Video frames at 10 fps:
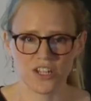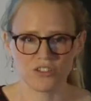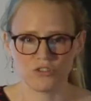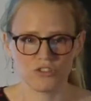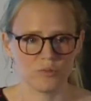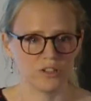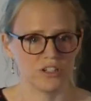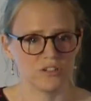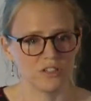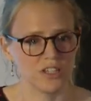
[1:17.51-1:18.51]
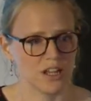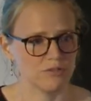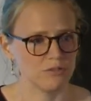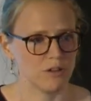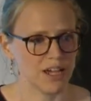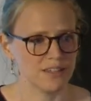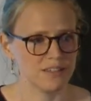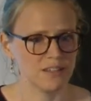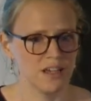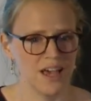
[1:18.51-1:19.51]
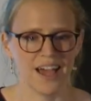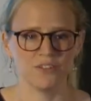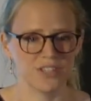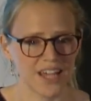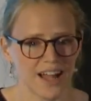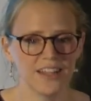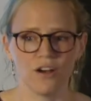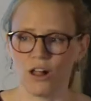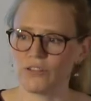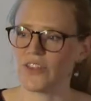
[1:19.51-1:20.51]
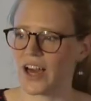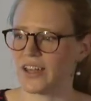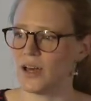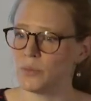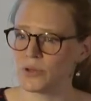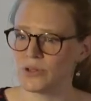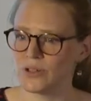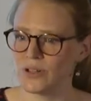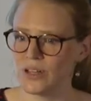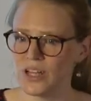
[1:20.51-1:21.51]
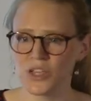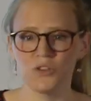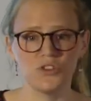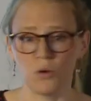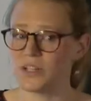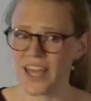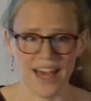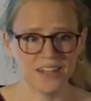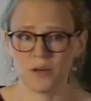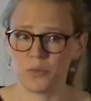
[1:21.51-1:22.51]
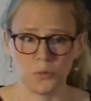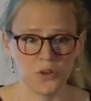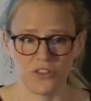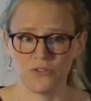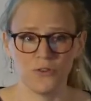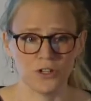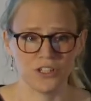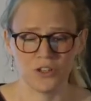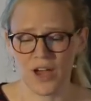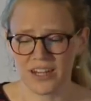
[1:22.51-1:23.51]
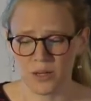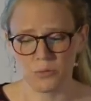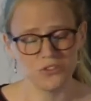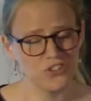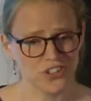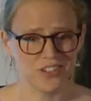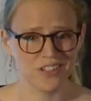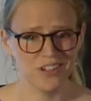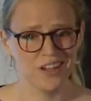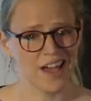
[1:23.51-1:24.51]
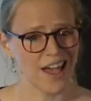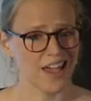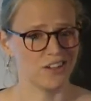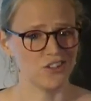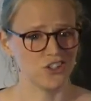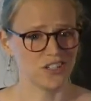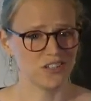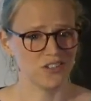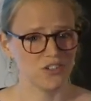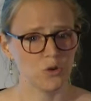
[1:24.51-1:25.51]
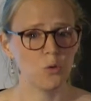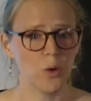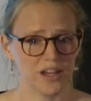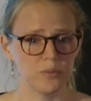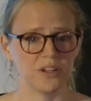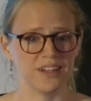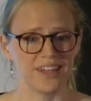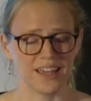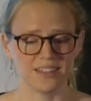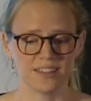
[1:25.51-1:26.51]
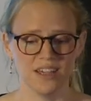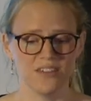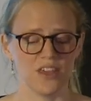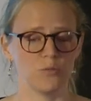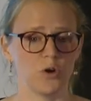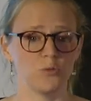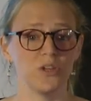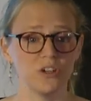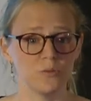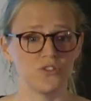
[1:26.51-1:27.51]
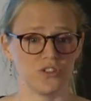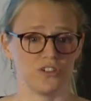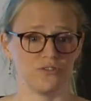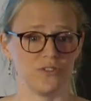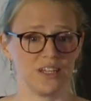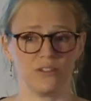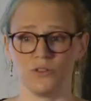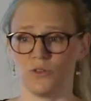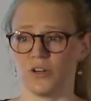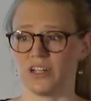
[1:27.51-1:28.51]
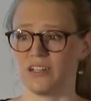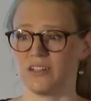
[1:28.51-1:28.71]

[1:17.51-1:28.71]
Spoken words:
has contributed to sea level rise, and you tally all of that up, you don't end up with a foot. You end up with just 8 inches, so quite a bit less than what we observe in New York.